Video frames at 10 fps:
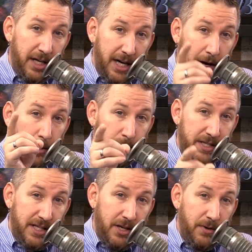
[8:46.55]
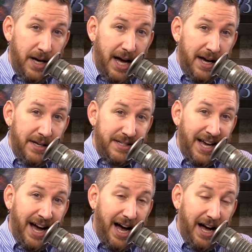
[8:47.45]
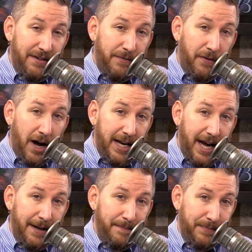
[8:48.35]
and I hope to see you guys on Friday.